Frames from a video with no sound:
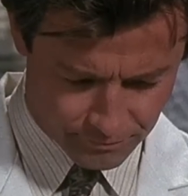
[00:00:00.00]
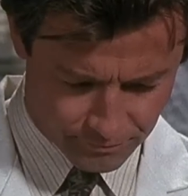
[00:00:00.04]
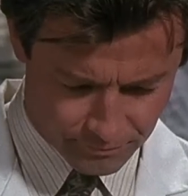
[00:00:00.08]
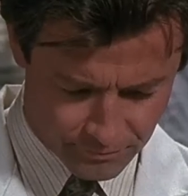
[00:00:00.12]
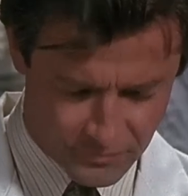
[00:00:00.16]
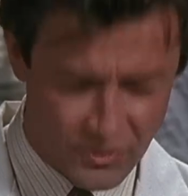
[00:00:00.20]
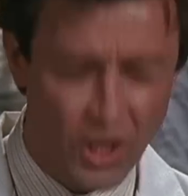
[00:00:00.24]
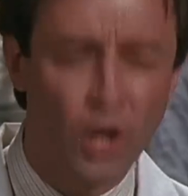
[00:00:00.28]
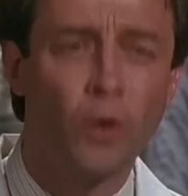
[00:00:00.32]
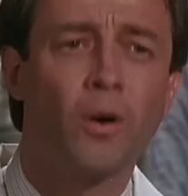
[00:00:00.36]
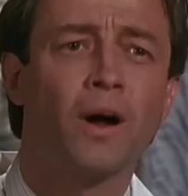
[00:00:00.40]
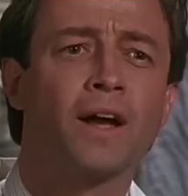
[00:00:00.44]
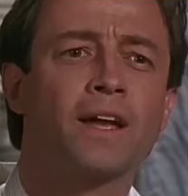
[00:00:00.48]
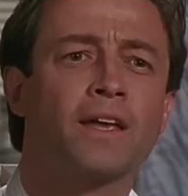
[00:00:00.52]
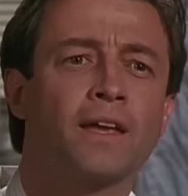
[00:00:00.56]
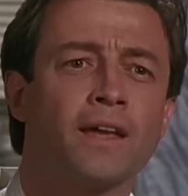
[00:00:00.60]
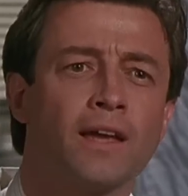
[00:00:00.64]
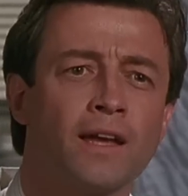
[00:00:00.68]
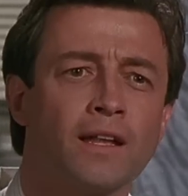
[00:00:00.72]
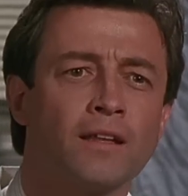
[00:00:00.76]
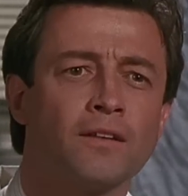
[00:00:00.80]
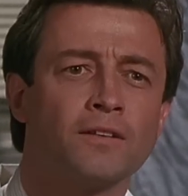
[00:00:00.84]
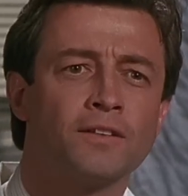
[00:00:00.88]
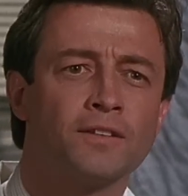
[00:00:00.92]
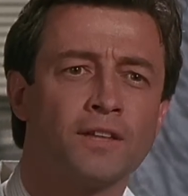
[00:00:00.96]
No, I
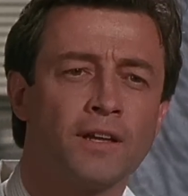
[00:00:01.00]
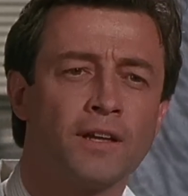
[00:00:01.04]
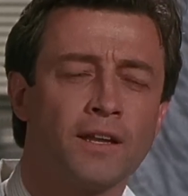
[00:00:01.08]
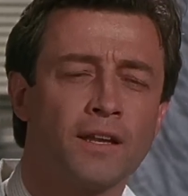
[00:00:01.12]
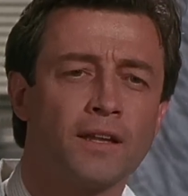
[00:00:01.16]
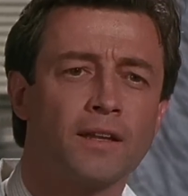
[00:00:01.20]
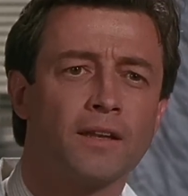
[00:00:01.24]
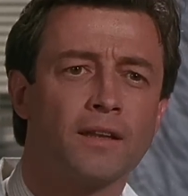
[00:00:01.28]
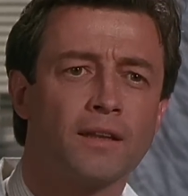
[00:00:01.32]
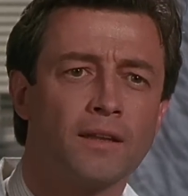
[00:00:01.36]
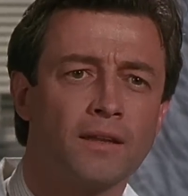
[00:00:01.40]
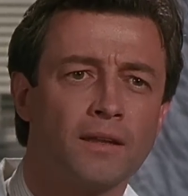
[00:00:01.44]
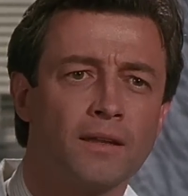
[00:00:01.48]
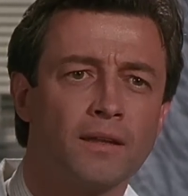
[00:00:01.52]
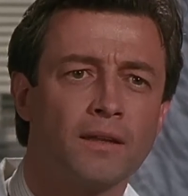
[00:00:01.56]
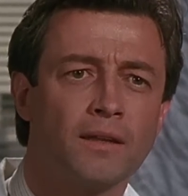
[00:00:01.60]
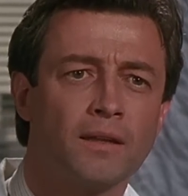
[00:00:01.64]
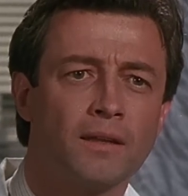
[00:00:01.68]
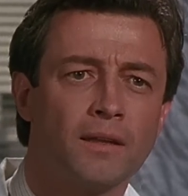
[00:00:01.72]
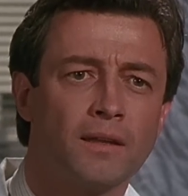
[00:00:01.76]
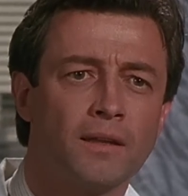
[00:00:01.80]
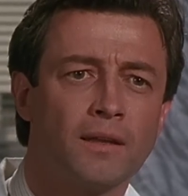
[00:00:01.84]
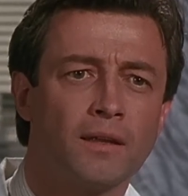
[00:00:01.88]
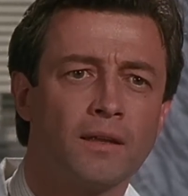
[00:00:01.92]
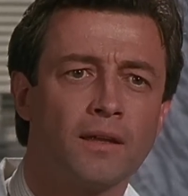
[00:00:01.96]
can't, Lieutenant.
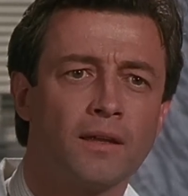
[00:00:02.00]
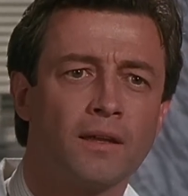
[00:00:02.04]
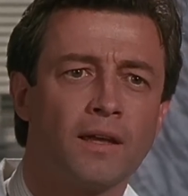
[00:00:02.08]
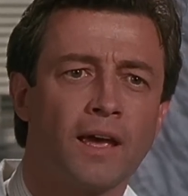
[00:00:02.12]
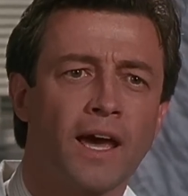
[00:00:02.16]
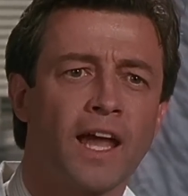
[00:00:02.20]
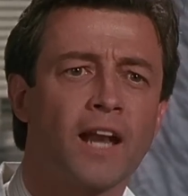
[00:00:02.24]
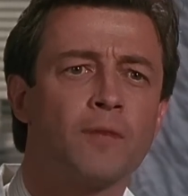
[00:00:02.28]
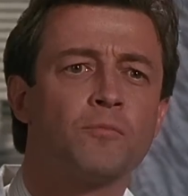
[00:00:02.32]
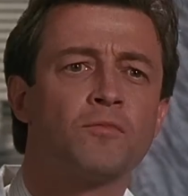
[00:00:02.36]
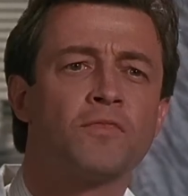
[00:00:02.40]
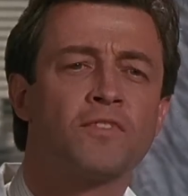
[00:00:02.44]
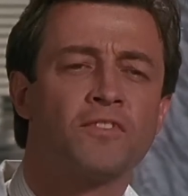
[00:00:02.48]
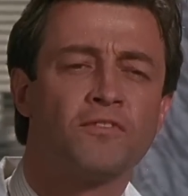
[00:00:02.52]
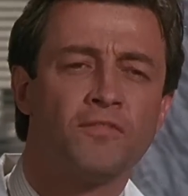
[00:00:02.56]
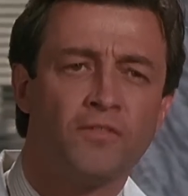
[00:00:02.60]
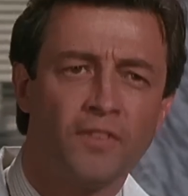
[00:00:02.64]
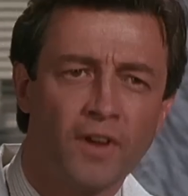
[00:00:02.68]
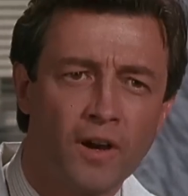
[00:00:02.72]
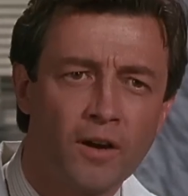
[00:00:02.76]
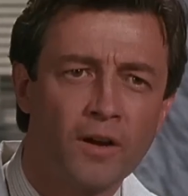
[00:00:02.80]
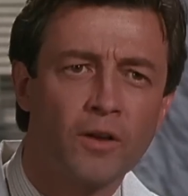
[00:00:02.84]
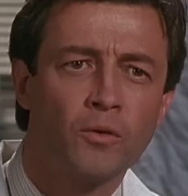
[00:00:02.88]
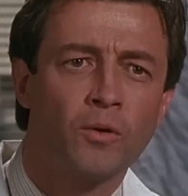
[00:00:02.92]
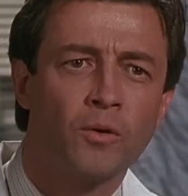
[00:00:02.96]
Adam was
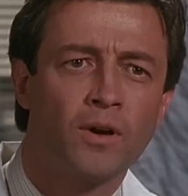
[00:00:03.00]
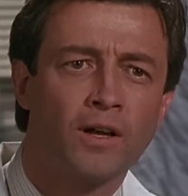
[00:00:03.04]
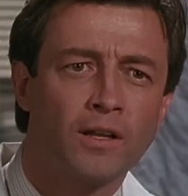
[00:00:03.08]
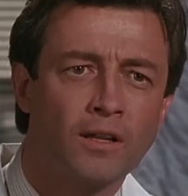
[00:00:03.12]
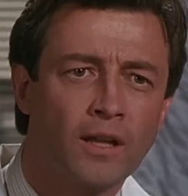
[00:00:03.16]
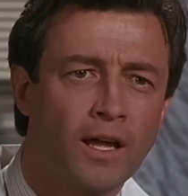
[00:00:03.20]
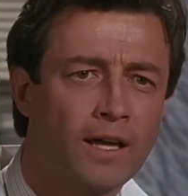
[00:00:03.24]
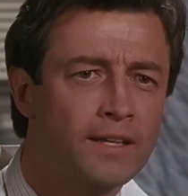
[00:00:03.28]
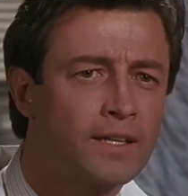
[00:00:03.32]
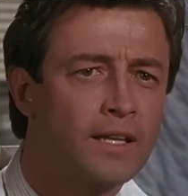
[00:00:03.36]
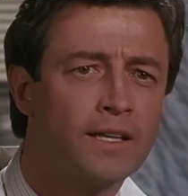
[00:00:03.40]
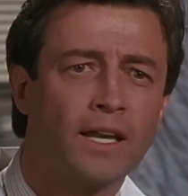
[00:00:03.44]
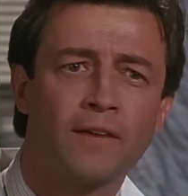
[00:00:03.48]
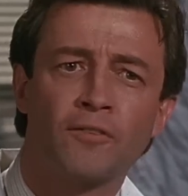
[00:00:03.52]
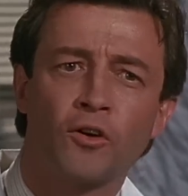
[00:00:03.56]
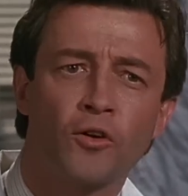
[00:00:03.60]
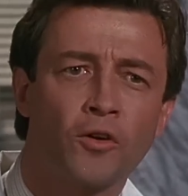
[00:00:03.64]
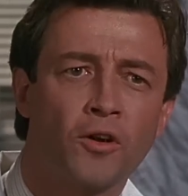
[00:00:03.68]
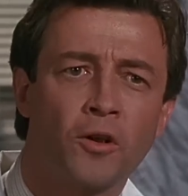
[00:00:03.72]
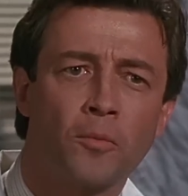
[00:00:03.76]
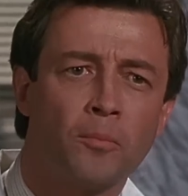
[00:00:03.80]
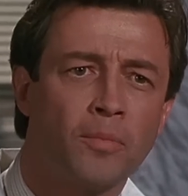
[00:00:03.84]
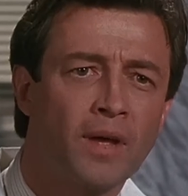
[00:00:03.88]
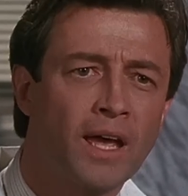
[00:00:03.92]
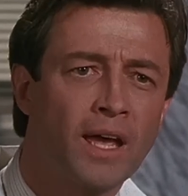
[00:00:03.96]
very well liked. I never heard
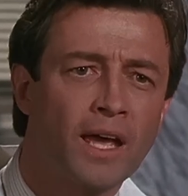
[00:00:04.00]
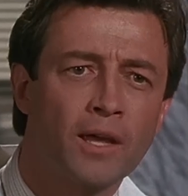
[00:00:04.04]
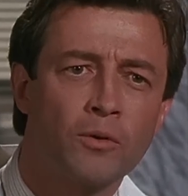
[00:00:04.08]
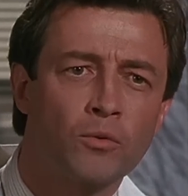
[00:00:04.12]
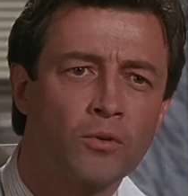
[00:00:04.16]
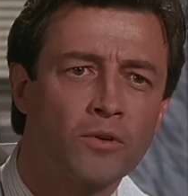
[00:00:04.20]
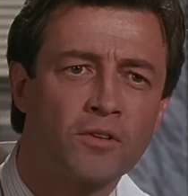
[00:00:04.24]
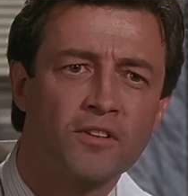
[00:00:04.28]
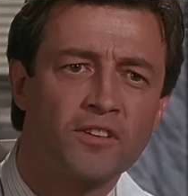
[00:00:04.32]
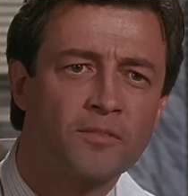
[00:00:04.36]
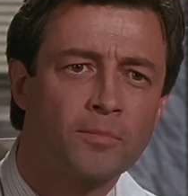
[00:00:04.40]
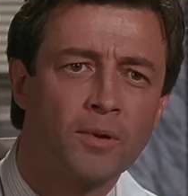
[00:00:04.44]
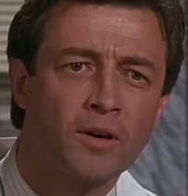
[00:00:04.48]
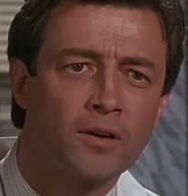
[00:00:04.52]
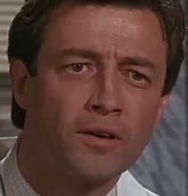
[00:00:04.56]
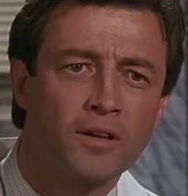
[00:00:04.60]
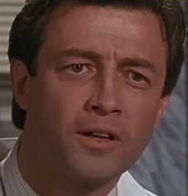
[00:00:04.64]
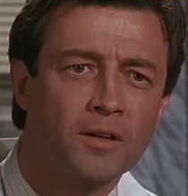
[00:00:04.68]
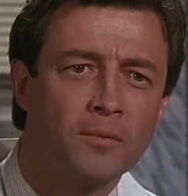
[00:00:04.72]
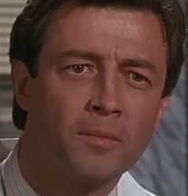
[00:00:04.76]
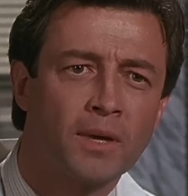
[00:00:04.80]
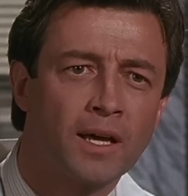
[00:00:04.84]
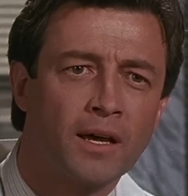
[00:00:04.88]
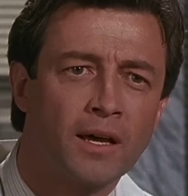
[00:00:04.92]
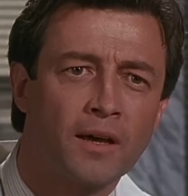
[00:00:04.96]
a bad word spoken
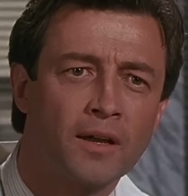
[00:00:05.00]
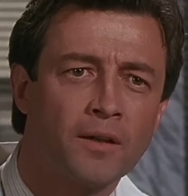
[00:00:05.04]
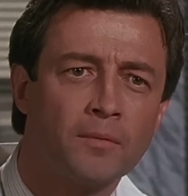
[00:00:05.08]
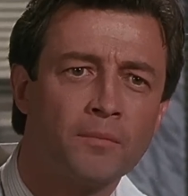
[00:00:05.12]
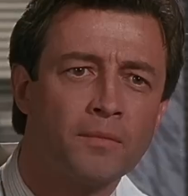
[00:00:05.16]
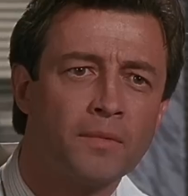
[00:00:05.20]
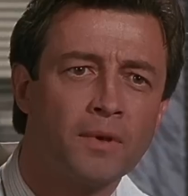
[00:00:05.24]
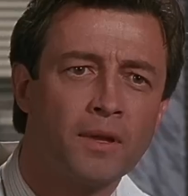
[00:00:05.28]
about him.